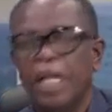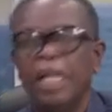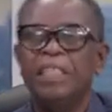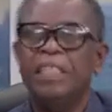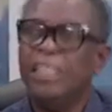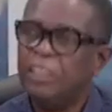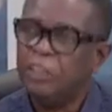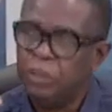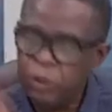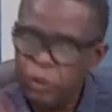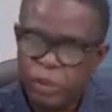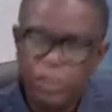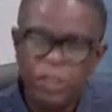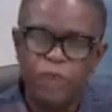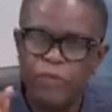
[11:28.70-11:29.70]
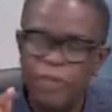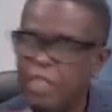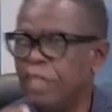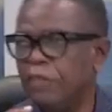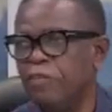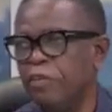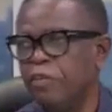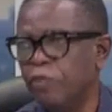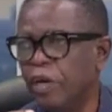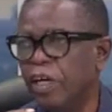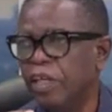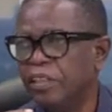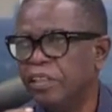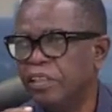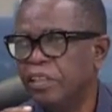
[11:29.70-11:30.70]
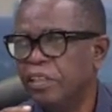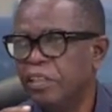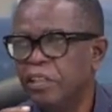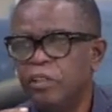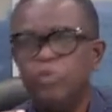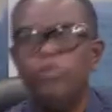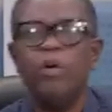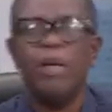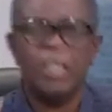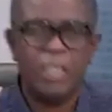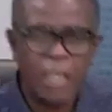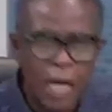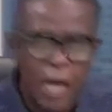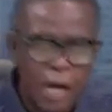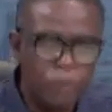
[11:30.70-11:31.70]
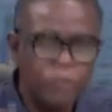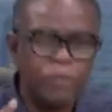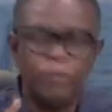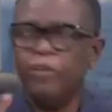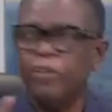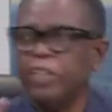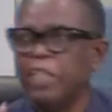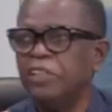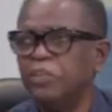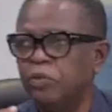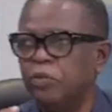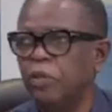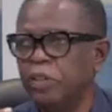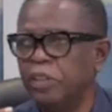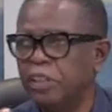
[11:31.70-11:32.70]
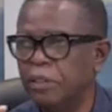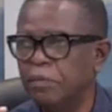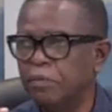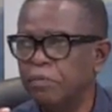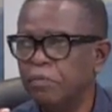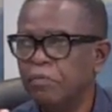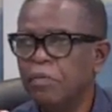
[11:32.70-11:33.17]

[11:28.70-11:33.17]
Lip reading: and the duty of individuals to account for their stewardship.